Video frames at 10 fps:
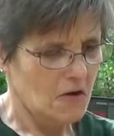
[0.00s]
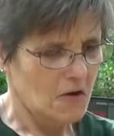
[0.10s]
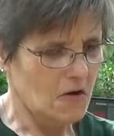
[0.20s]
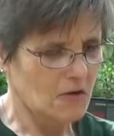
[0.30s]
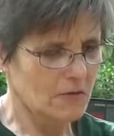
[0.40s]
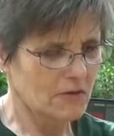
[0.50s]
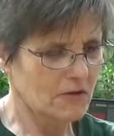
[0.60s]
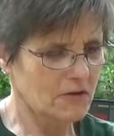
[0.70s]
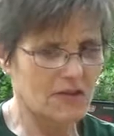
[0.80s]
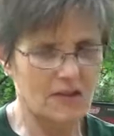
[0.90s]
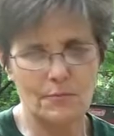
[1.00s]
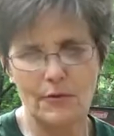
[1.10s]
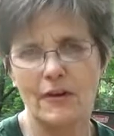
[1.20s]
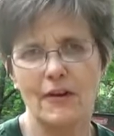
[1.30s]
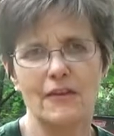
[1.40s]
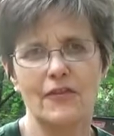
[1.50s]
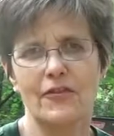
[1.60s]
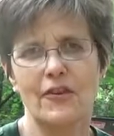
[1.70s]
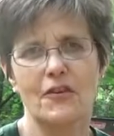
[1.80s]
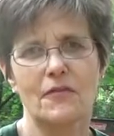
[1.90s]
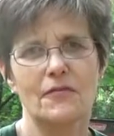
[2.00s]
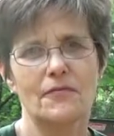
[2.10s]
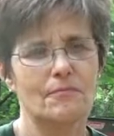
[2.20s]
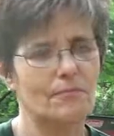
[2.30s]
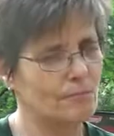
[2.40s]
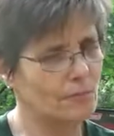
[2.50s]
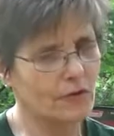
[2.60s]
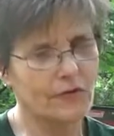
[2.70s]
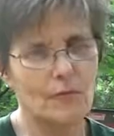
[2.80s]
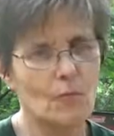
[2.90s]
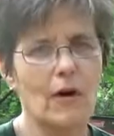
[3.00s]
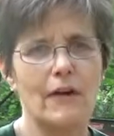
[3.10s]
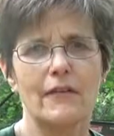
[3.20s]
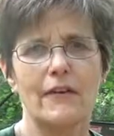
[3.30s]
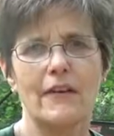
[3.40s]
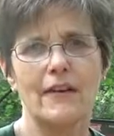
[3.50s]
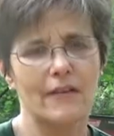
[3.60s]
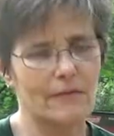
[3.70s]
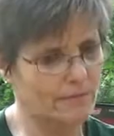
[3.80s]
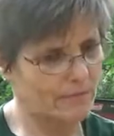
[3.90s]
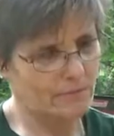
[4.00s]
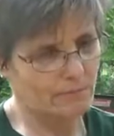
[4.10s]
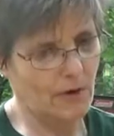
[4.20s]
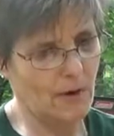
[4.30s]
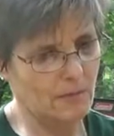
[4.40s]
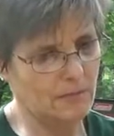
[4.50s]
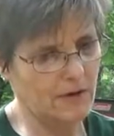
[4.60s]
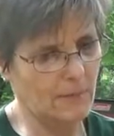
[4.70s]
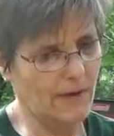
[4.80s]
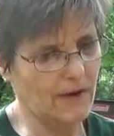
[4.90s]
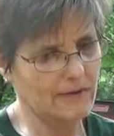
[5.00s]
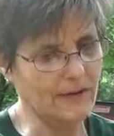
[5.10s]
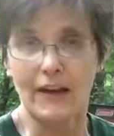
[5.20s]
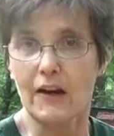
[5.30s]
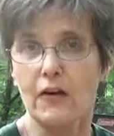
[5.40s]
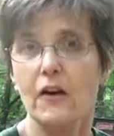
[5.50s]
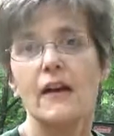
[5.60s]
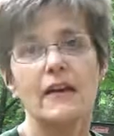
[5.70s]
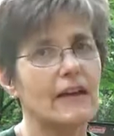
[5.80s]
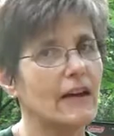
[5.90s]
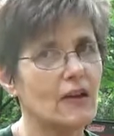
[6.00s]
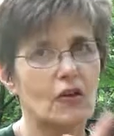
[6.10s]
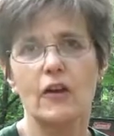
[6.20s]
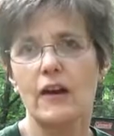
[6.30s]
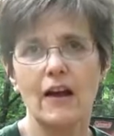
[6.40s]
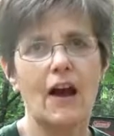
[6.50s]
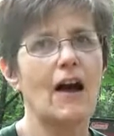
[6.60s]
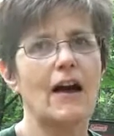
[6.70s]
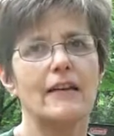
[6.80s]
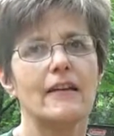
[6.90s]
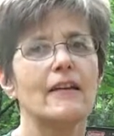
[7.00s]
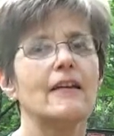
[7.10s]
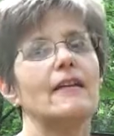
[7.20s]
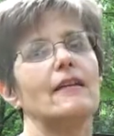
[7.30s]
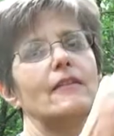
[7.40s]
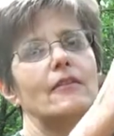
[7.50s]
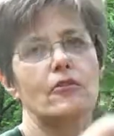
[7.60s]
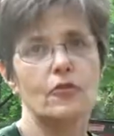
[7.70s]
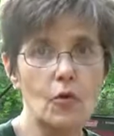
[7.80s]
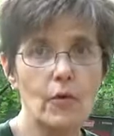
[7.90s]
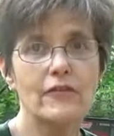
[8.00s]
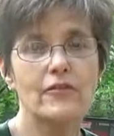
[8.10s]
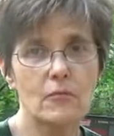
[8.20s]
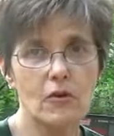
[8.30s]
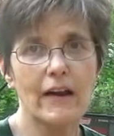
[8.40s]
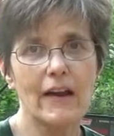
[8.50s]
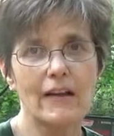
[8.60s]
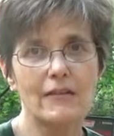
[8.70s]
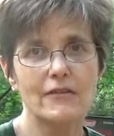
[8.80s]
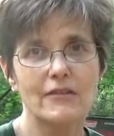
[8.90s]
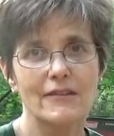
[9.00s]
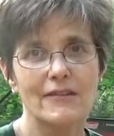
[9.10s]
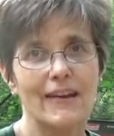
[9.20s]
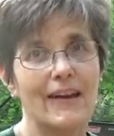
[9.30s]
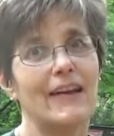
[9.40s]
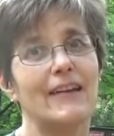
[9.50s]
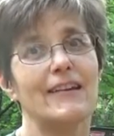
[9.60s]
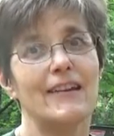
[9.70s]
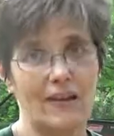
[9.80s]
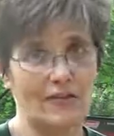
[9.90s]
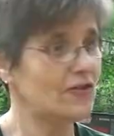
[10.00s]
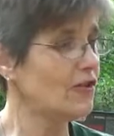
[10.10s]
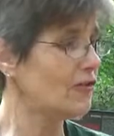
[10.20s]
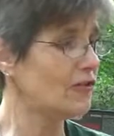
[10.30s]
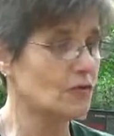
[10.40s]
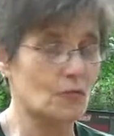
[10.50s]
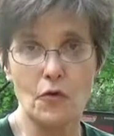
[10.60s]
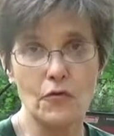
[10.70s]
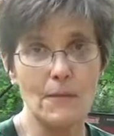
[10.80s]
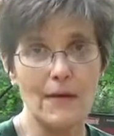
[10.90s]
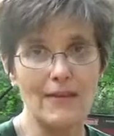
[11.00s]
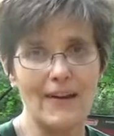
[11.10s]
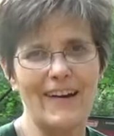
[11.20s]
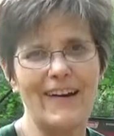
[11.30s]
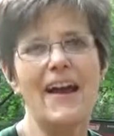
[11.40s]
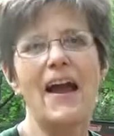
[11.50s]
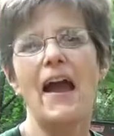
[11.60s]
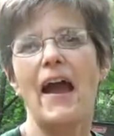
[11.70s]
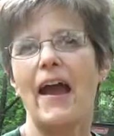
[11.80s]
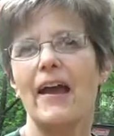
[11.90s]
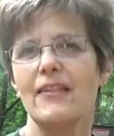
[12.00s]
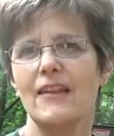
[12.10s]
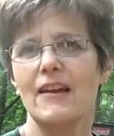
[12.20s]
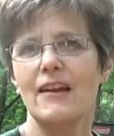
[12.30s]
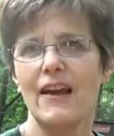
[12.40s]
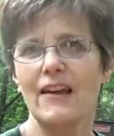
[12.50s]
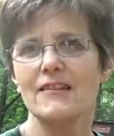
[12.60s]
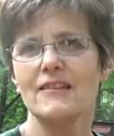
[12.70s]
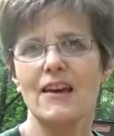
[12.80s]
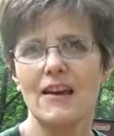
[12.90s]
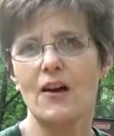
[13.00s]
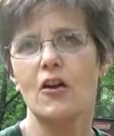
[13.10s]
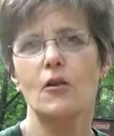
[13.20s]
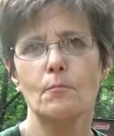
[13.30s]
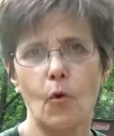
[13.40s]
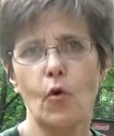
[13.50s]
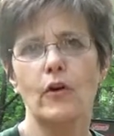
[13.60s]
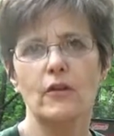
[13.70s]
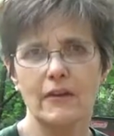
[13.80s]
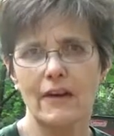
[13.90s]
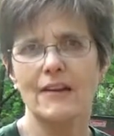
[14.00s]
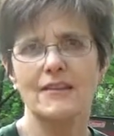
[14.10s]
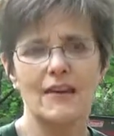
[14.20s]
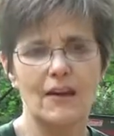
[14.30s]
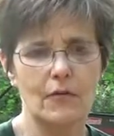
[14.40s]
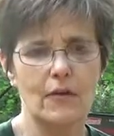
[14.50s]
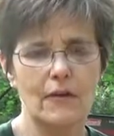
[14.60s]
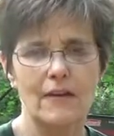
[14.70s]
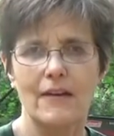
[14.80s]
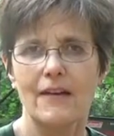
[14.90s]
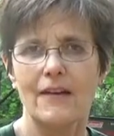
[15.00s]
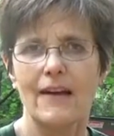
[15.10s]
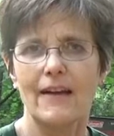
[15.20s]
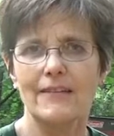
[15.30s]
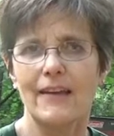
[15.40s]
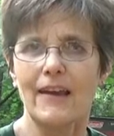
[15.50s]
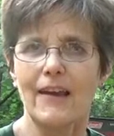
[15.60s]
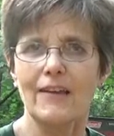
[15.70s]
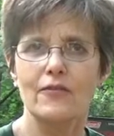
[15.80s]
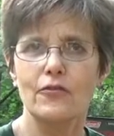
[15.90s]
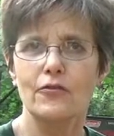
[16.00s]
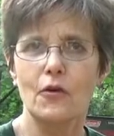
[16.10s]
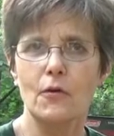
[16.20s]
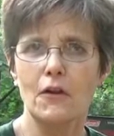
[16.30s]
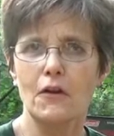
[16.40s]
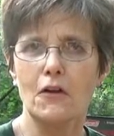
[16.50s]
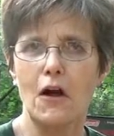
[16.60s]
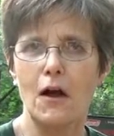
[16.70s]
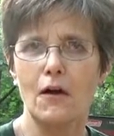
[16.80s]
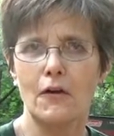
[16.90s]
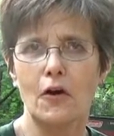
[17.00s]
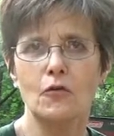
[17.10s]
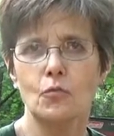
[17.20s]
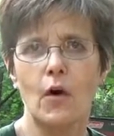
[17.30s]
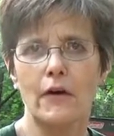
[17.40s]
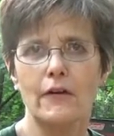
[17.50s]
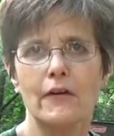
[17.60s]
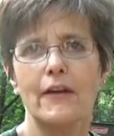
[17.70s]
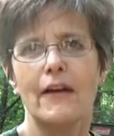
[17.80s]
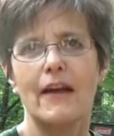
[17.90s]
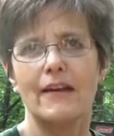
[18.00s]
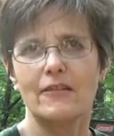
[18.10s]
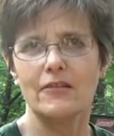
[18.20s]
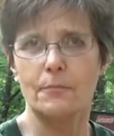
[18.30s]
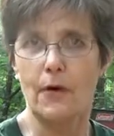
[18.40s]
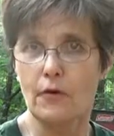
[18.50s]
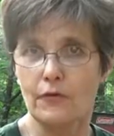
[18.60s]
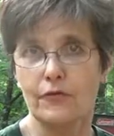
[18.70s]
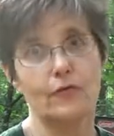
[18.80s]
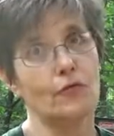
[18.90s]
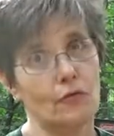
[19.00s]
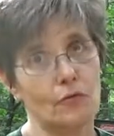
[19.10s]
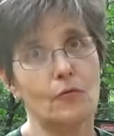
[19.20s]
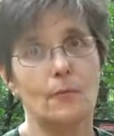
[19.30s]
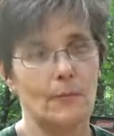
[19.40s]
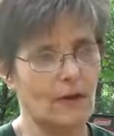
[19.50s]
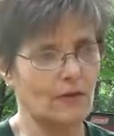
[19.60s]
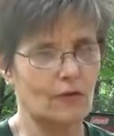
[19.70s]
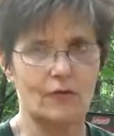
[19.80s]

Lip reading: all he would do is he'd put it on the stove, put some water in here, probably about to here, get it good and hot, throw in some grounds, and yes, just throw them in there. And then as they all boiled, etc., at the end you throw in a little cold water, and it's supposed to make those